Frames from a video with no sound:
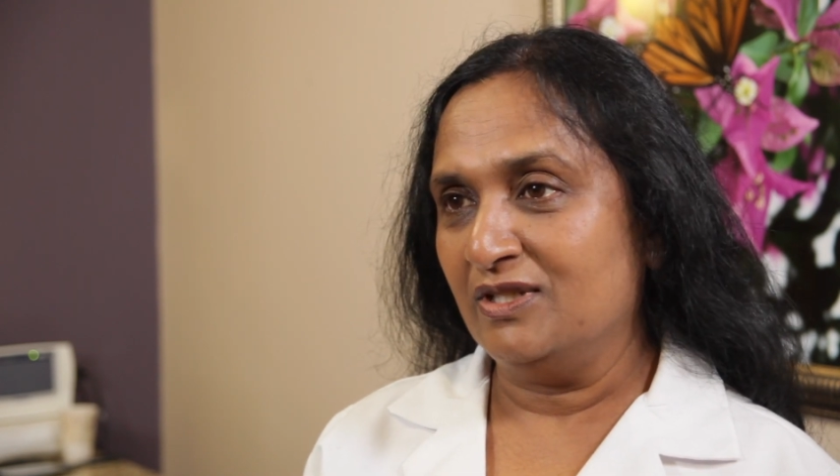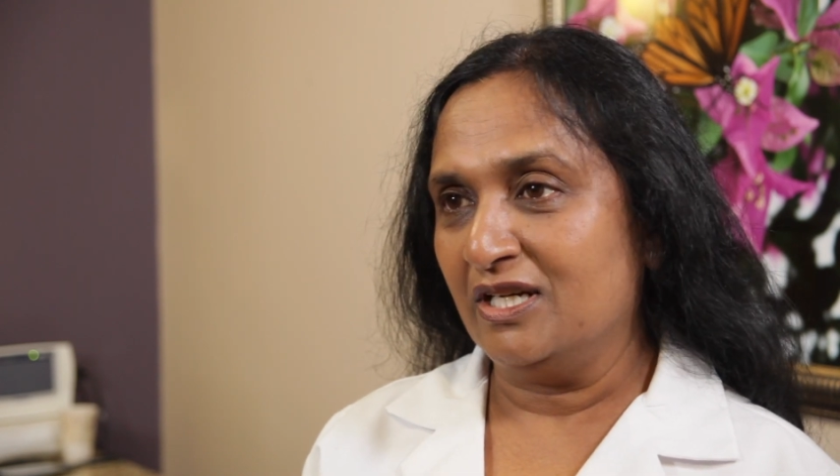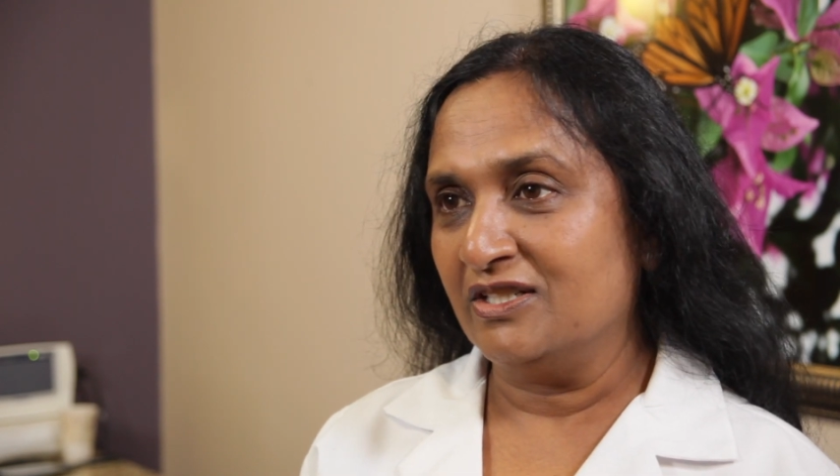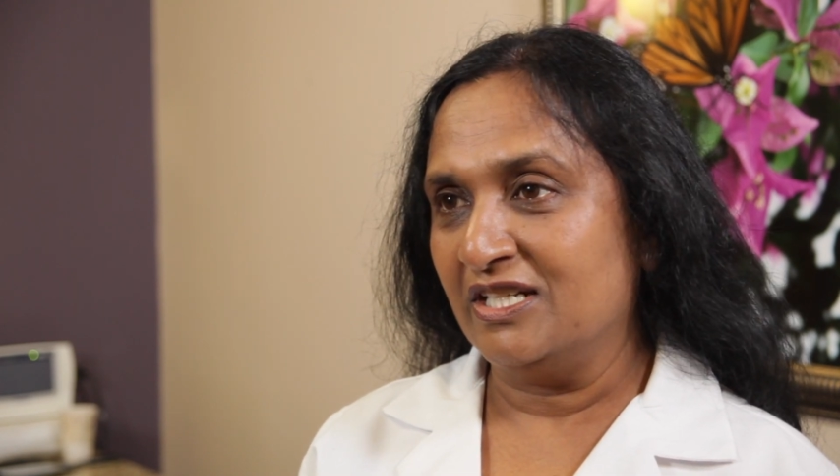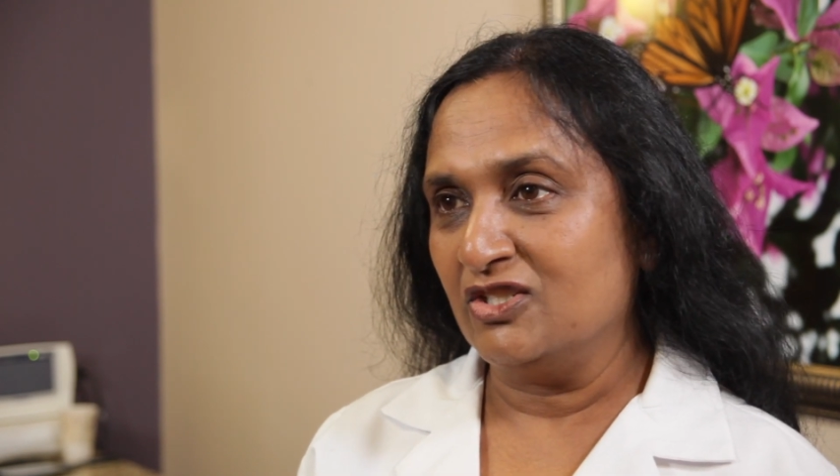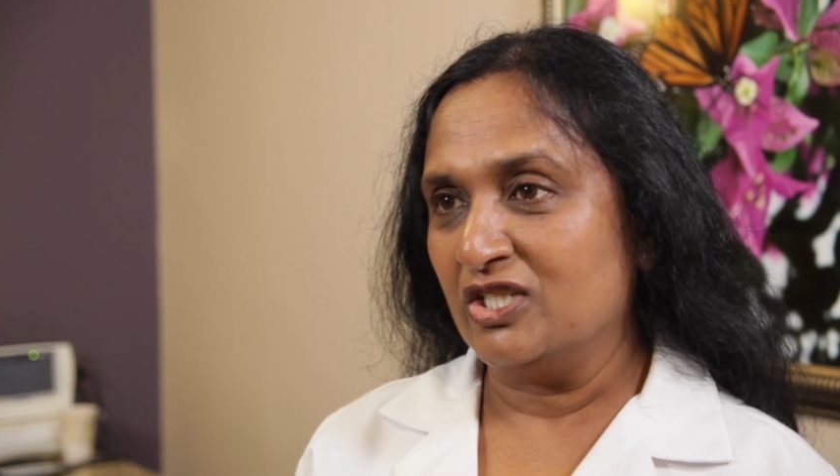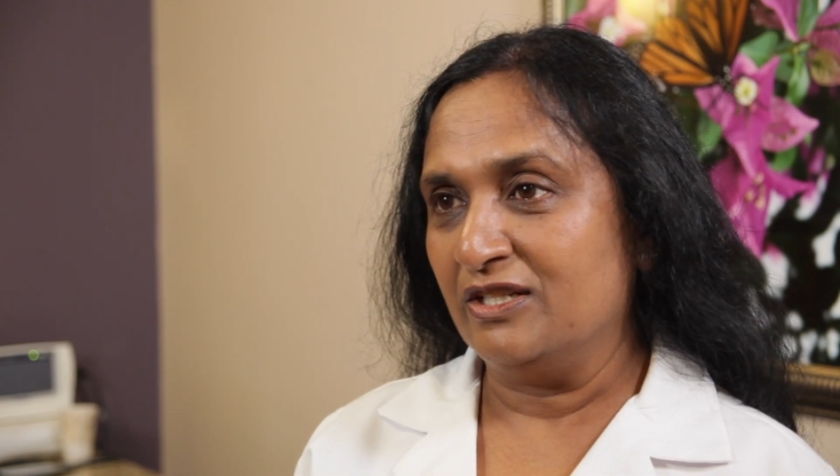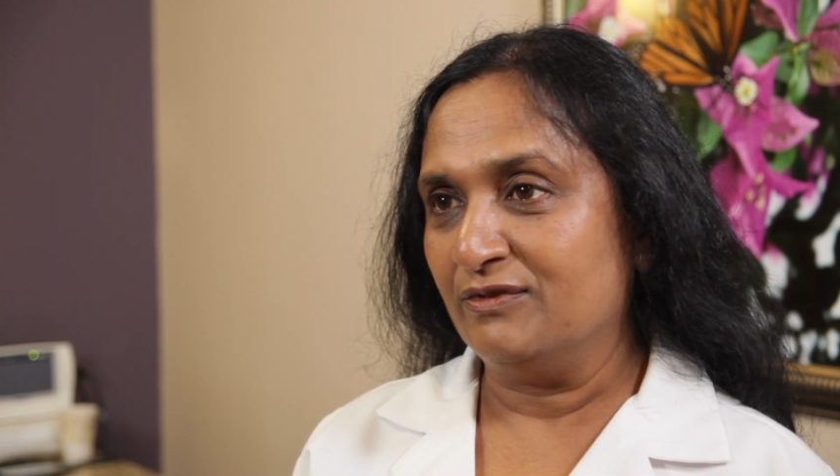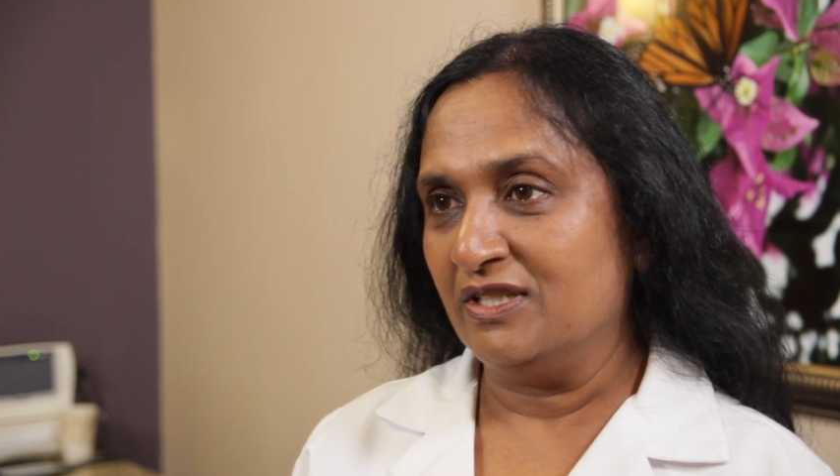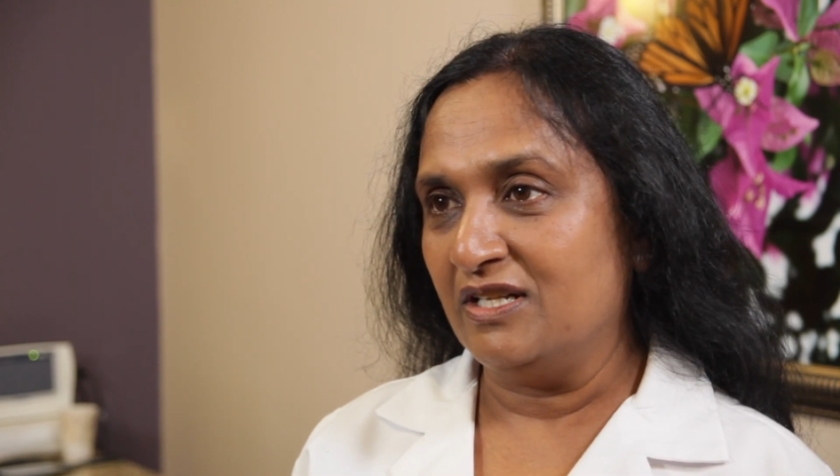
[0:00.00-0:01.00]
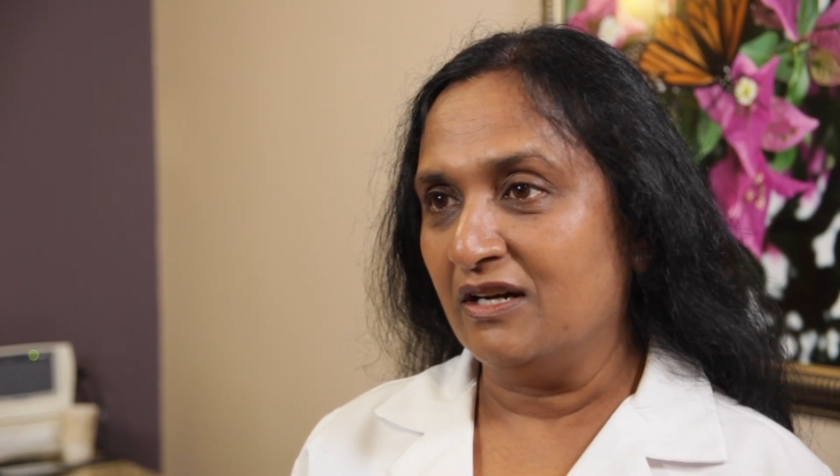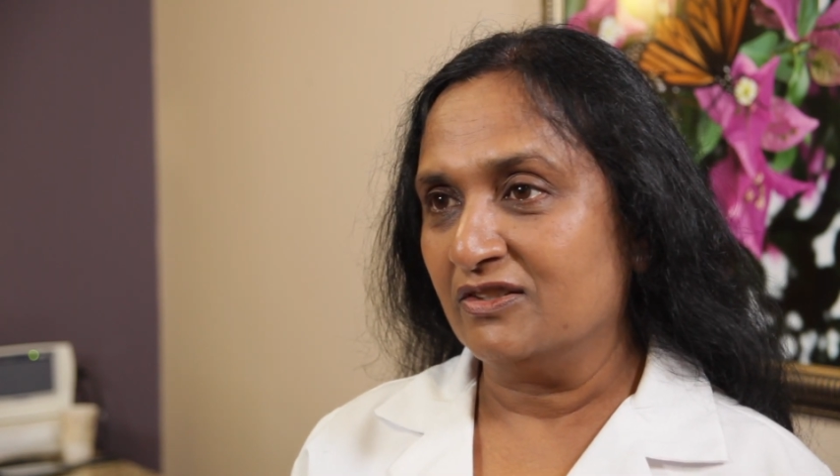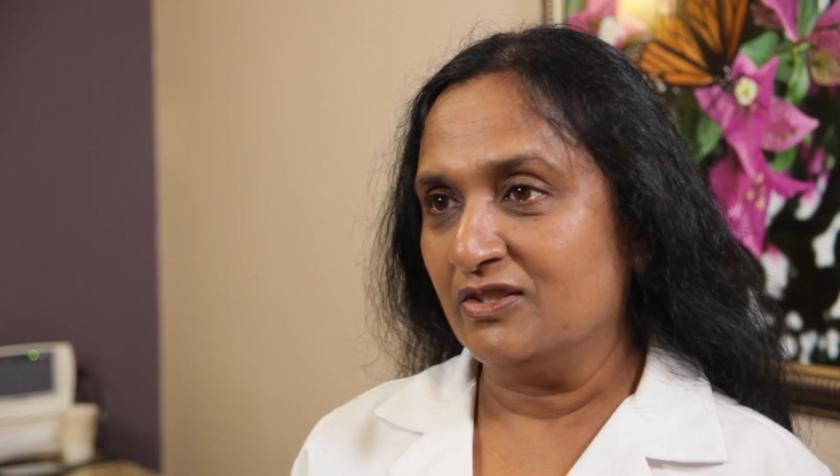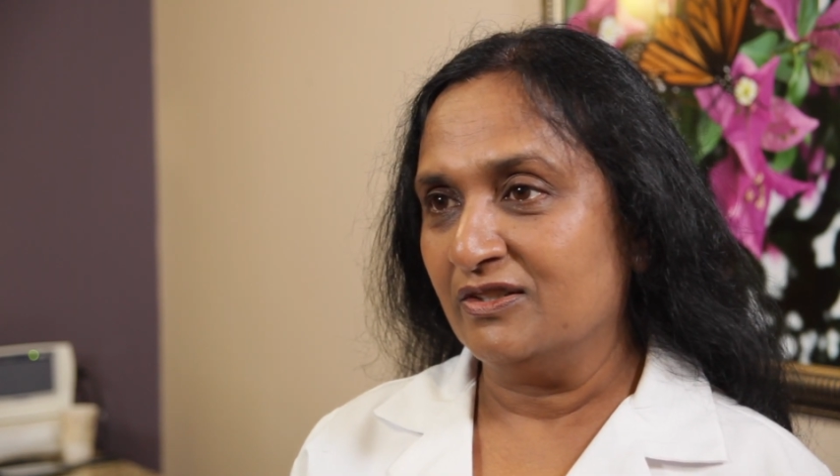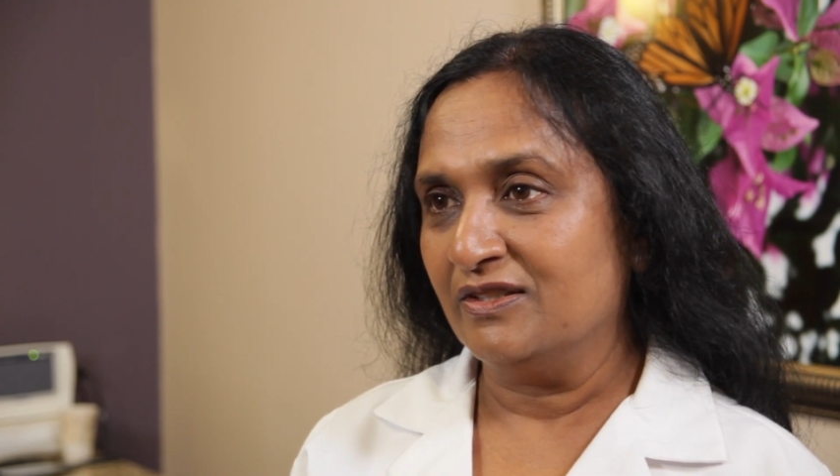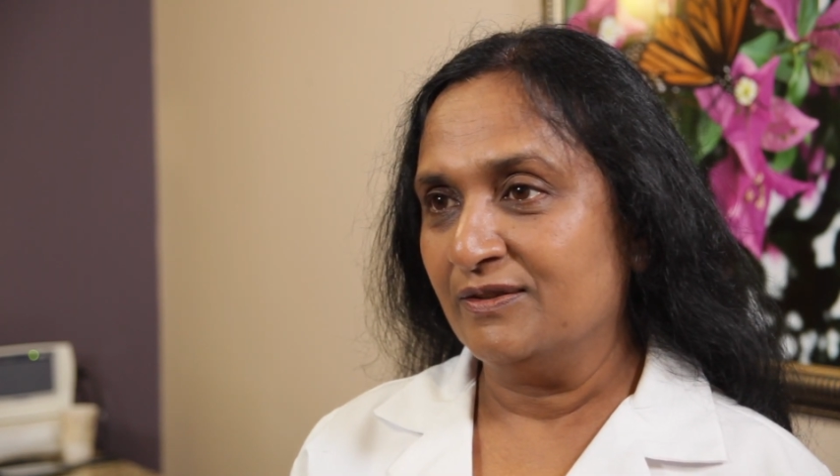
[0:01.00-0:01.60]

the attention of the doctor.